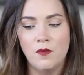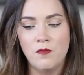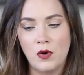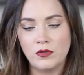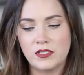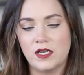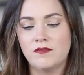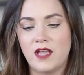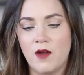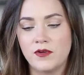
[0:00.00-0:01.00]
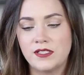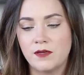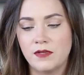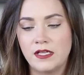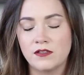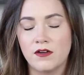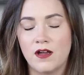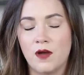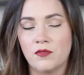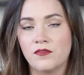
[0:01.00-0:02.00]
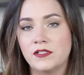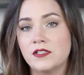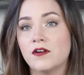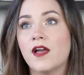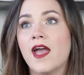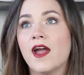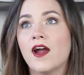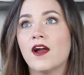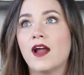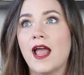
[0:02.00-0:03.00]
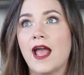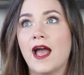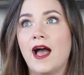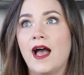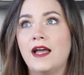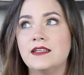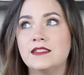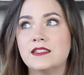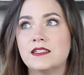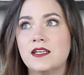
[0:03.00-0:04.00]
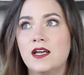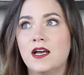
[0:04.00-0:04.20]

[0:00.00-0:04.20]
most of Tamara's siblings are now in provincial care and